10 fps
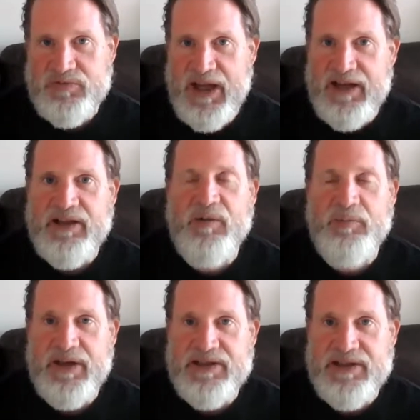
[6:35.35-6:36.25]
tech
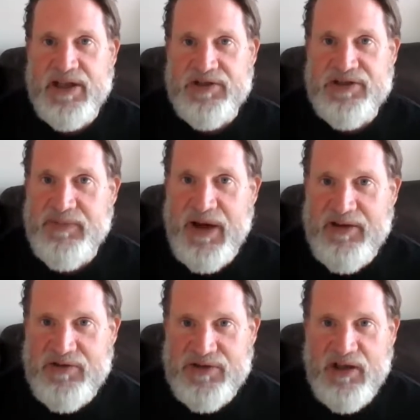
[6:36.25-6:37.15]
companies, not just
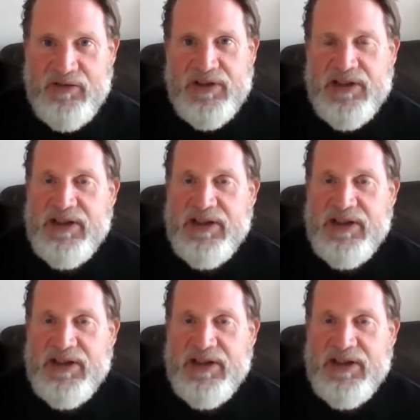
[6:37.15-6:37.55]
Microsoft.